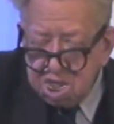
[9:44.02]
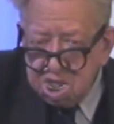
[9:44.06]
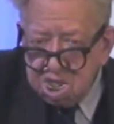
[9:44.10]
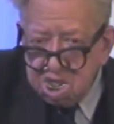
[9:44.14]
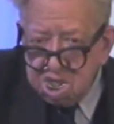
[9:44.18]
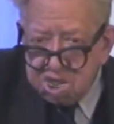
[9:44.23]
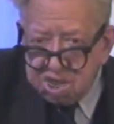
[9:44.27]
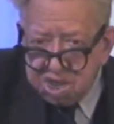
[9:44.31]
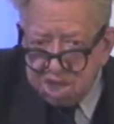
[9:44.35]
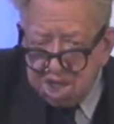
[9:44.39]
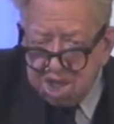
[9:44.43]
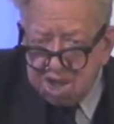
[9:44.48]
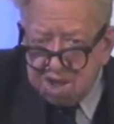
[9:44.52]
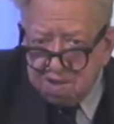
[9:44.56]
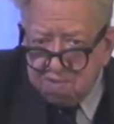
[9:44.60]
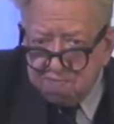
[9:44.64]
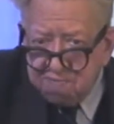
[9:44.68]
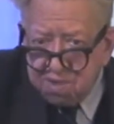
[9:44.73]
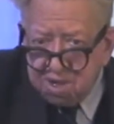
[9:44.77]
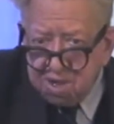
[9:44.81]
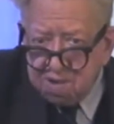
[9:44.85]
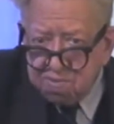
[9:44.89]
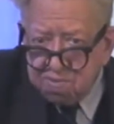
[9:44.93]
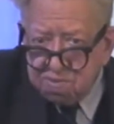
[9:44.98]
Italian
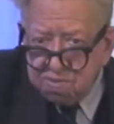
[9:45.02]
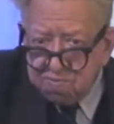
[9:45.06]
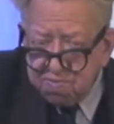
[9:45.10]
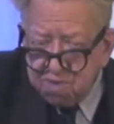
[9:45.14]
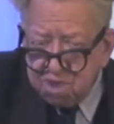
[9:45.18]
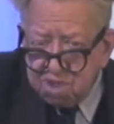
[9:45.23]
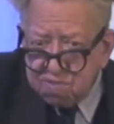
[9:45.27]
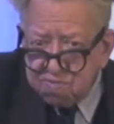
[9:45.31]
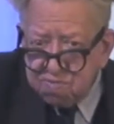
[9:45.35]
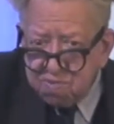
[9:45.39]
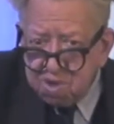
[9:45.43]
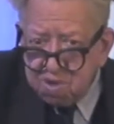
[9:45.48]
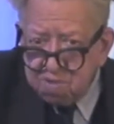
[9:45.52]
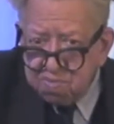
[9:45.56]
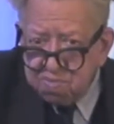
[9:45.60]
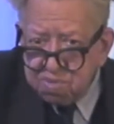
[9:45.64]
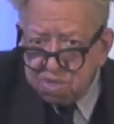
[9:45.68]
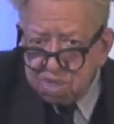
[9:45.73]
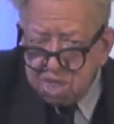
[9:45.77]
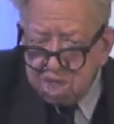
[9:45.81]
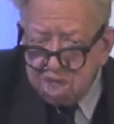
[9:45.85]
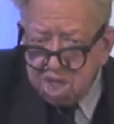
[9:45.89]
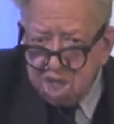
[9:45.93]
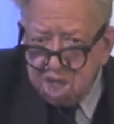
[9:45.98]
films, French films,
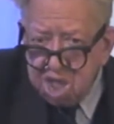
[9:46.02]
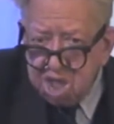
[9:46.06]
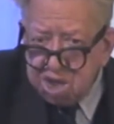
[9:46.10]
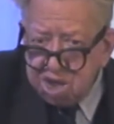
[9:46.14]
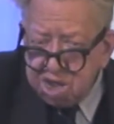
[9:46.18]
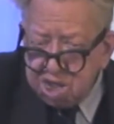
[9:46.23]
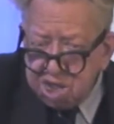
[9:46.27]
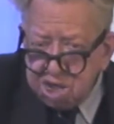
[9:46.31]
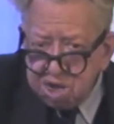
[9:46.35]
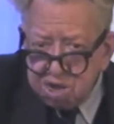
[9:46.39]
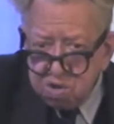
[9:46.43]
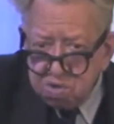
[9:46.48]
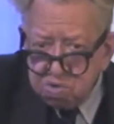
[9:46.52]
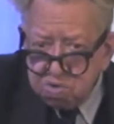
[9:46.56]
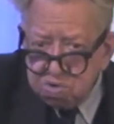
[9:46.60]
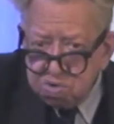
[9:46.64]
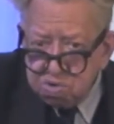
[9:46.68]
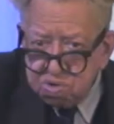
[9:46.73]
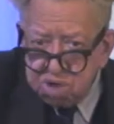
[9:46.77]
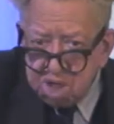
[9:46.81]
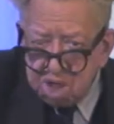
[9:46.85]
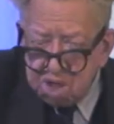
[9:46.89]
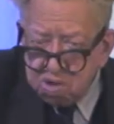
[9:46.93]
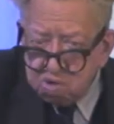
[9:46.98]
and he knew
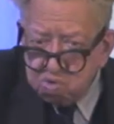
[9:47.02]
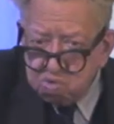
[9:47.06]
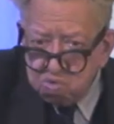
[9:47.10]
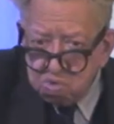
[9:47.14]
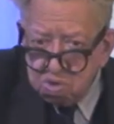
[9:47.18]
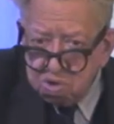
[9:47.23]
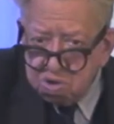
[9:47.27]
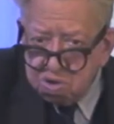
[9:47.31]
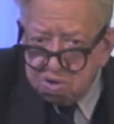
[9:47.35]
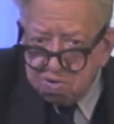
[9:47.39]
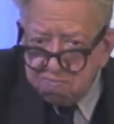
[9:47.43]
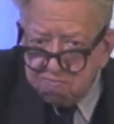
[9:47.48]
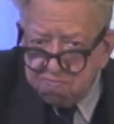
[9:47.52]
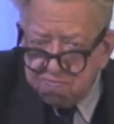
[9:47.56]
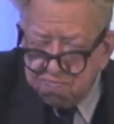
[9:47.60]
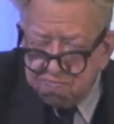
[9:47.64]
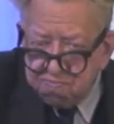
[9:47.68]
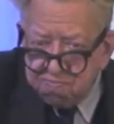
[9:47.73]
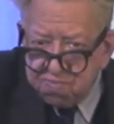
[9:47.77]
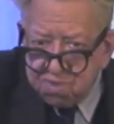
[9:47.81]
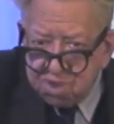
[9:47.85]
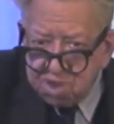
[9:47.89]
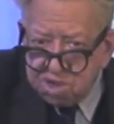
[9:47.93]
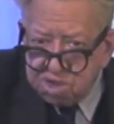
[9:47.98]
not a word of
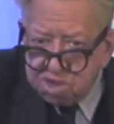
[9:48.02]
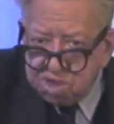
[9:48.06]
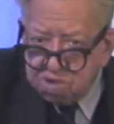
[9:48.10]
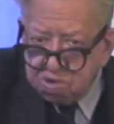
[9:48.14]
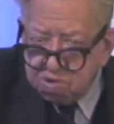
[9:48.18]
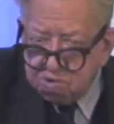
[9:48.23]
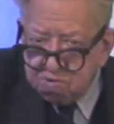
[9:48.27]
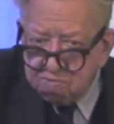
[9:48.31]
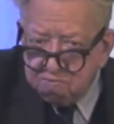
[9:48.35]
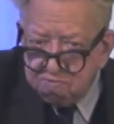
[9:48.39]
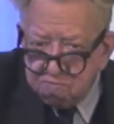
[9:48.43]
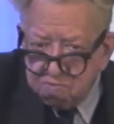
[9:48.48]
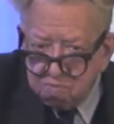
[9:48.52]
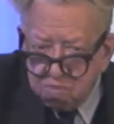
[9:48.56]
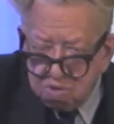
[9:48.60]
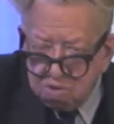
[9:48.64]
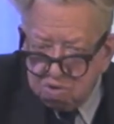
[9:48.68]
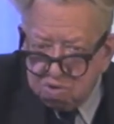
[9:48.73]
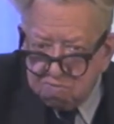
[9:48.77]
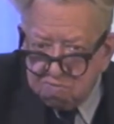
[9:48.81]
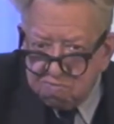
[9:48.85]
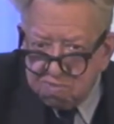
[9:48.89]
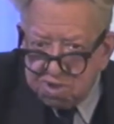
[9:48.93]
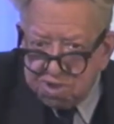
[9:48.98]
French or a
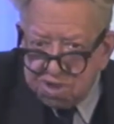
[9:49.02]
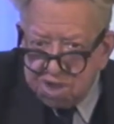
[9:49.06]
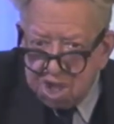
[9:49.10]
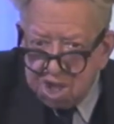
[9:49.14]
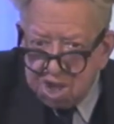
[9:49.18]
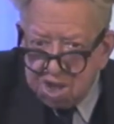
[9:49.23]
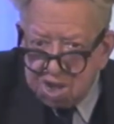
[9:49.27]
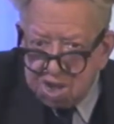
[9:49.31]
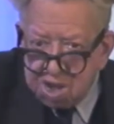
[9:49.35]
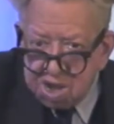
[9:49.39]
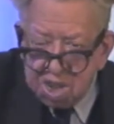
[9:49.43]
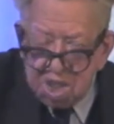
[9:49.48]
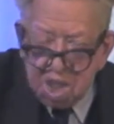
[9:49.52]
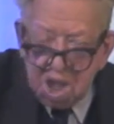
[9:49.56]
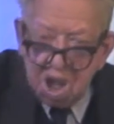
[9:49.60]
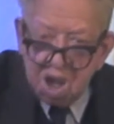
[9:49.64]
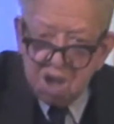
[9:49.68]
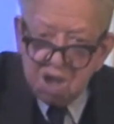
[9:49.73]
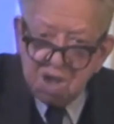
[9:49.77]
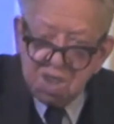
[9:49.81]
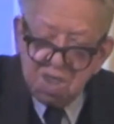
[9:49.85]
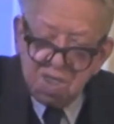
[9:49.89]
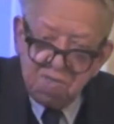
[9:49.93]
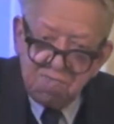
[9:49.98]
word of Italian. He
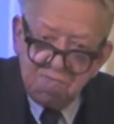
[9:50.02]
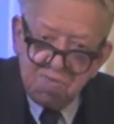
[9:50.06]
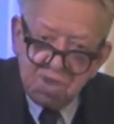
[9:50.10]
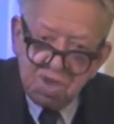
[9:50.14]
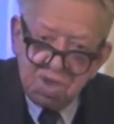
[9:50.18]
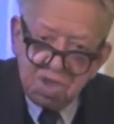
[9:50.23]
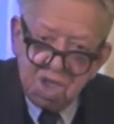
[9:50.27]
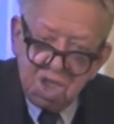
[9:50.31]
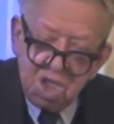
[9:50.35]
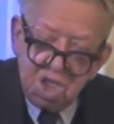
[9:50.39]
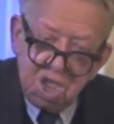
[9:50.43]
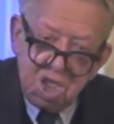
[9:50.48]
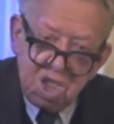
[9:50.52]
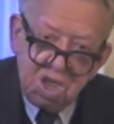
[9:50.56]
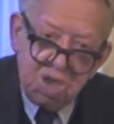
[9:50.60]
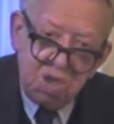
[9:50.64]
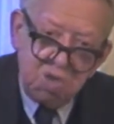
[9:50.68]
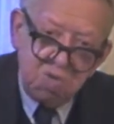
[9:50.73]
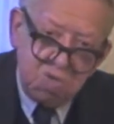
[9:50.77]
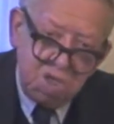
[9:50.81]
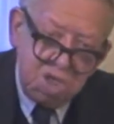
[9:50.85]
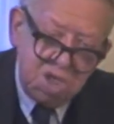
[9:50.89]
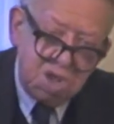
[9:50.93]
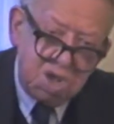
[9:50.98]
hardly even
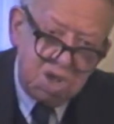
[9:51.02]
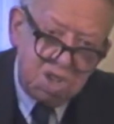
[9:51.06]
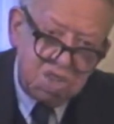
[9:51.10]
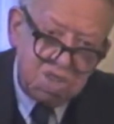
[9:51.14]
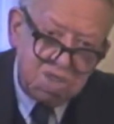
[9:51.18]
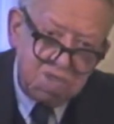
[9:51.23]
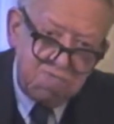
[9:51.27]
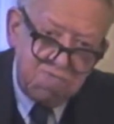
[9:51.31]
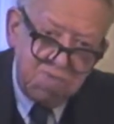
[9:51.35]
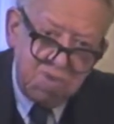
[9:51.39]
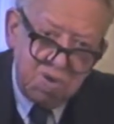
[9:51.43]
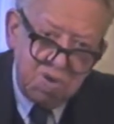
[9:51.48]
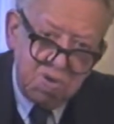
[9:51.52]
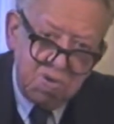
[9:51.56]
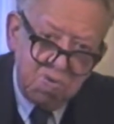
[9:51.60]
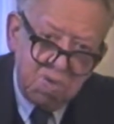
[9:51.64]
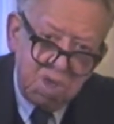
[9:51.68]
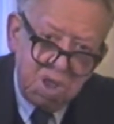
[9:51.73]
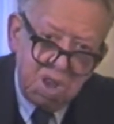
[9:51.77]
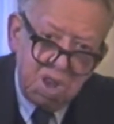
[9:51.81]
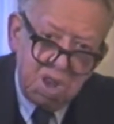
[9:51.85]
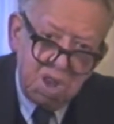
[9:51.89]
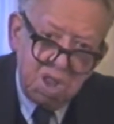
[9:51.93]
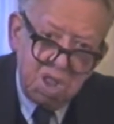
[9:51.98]
knew English very
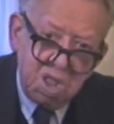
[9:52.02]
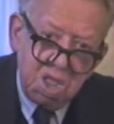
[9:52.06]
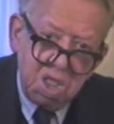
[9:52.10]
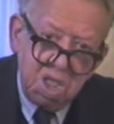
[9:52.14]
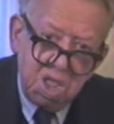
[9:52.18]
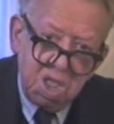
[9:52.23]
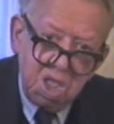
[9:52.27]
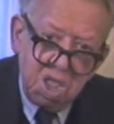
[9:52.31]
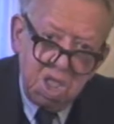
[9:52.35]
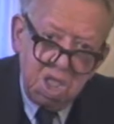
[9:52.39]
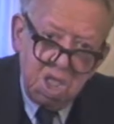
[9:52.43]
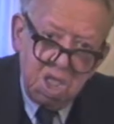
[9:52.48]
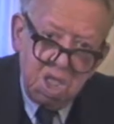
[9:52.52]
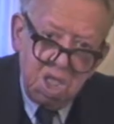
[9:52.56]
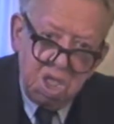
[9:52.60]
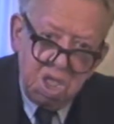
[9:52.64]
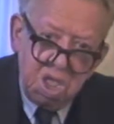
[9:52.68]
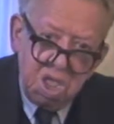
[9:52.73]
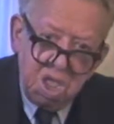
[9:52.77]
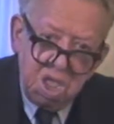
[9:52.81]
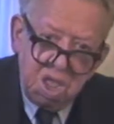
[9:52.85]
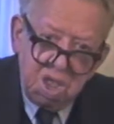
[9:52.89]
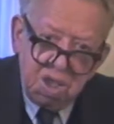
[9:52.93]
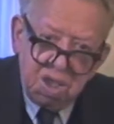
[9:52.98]
well.
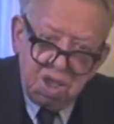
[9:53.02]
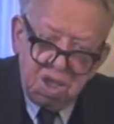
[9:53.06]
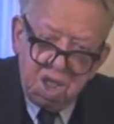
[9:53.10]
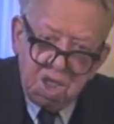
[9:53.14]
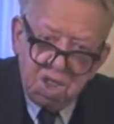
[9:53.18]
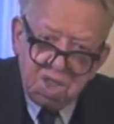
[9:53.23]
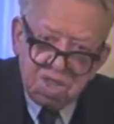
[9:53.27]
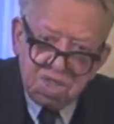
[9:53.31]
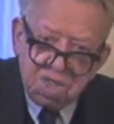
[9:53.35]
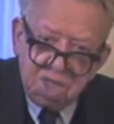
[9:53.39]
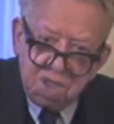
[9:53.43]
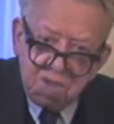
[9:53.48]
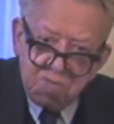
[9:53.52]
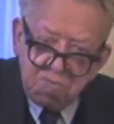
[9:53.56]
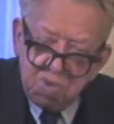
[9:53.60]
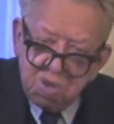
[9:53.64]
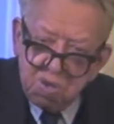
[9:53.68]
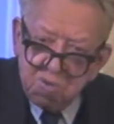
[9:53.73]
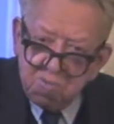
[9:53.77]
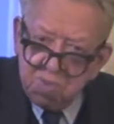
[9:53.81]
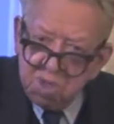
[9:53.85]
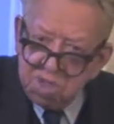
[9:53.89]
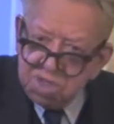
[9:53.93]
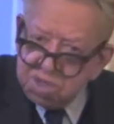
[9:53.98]
And I said, well,
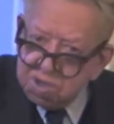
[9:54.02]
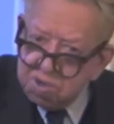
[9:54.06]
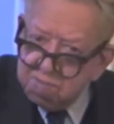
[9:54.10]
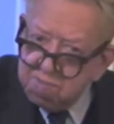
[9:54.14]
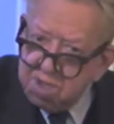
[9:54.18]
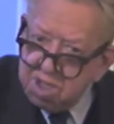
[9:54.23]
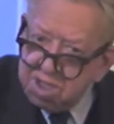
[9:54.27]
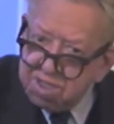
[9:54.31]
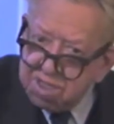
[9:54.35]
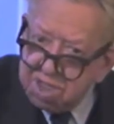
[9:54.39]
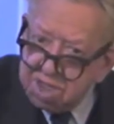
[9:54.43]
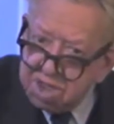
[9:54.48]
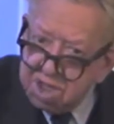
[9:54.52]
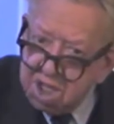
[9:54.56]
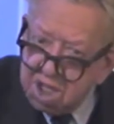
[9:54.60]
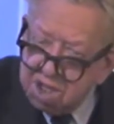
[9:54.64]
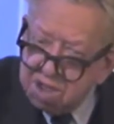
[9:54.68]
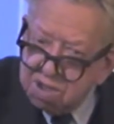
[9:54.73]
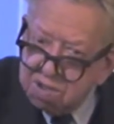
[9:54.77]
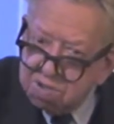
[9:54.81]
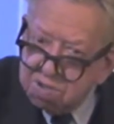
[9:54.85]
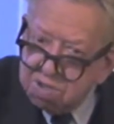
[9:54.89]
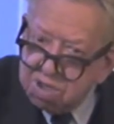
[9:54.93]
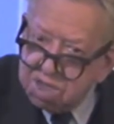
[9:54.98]
what's your method? How
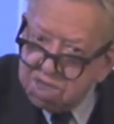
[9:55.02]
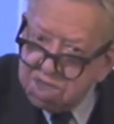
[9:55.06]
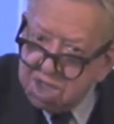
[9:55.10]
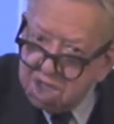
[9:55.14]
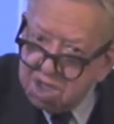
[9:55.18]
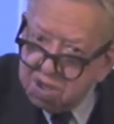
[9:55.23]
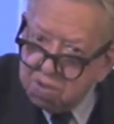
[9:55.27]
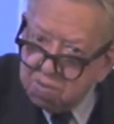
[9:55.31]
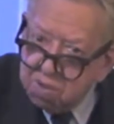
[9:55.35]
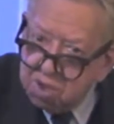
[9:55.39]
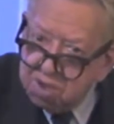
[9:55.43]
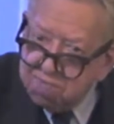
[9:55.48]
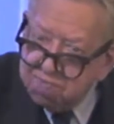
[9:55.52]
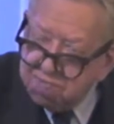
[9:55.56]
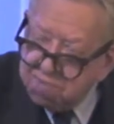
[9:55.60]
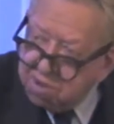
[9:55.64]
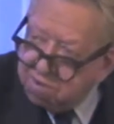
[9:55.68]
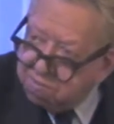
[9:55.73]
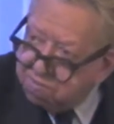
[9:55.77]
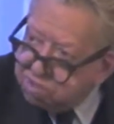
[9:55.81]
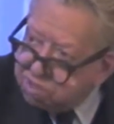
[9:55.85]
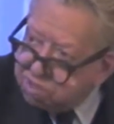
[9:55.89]
do you decide what film